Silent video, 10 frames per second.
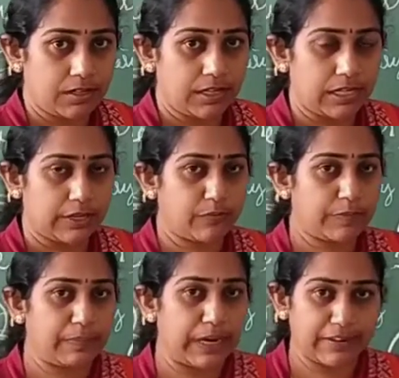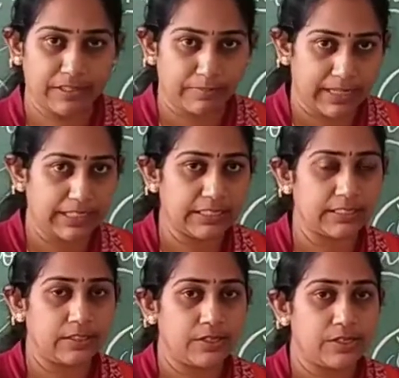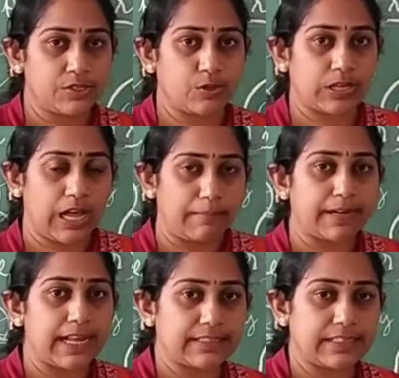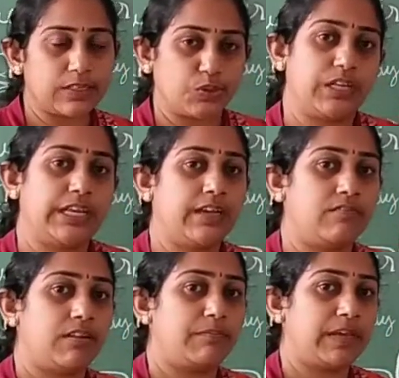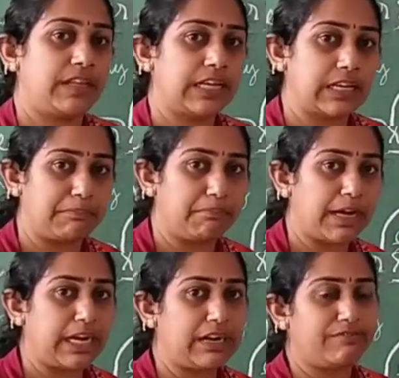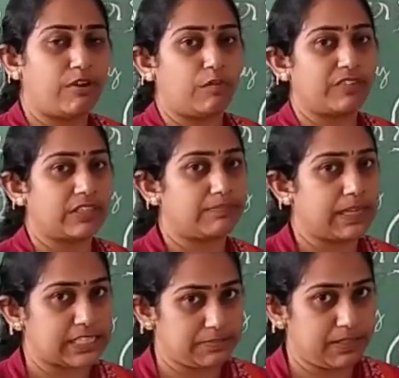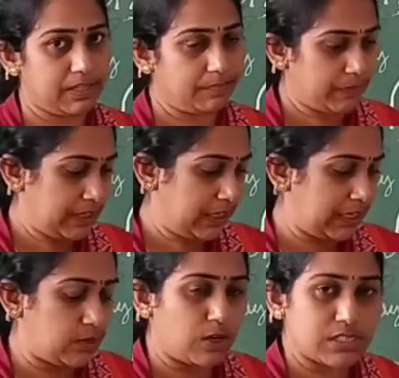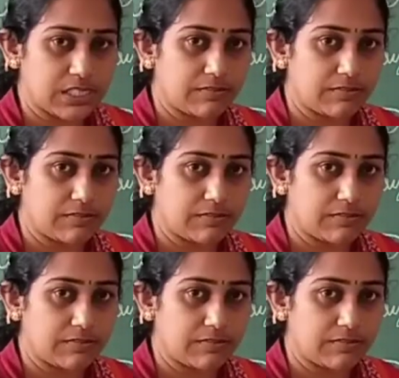a liquid part of the blood. So carbon dioxide usually will be in the combined form with the plasma, and oxygen